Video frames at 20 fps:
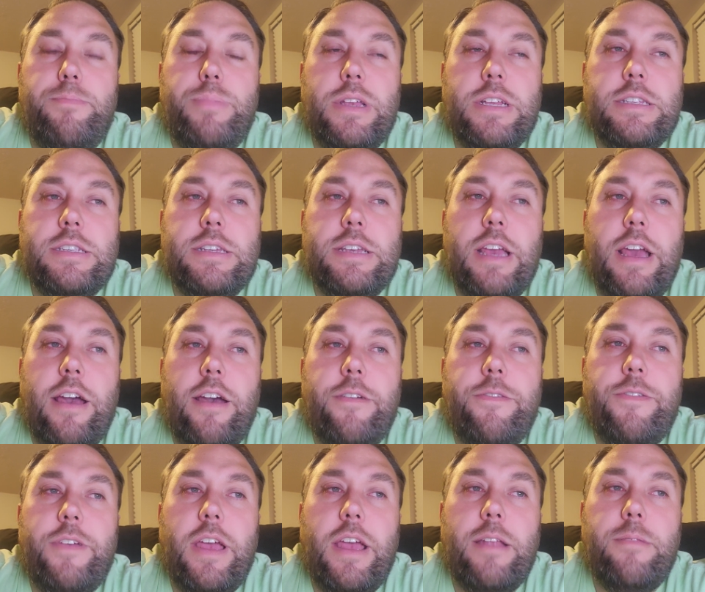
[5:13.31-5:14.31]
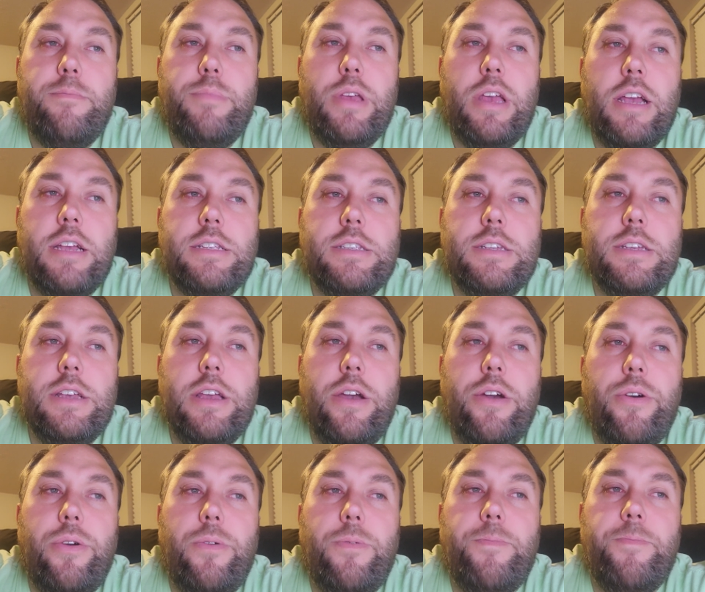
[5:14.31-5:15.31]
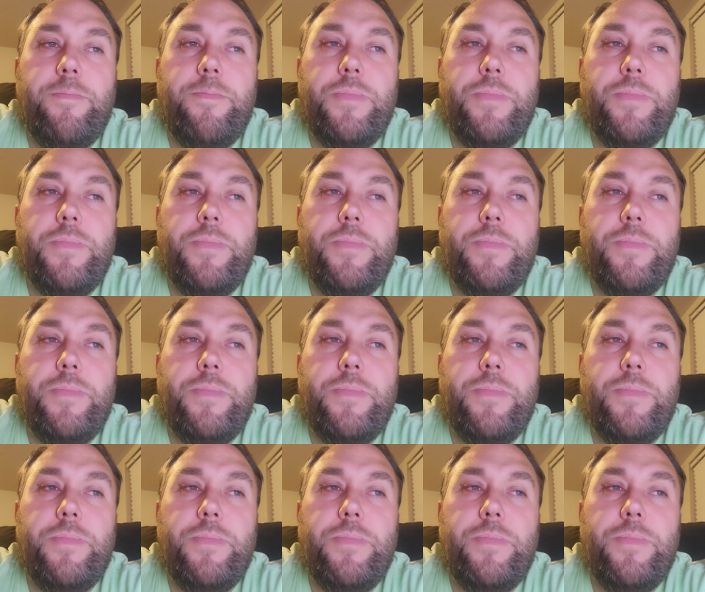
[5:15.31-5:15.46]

BTF and BITO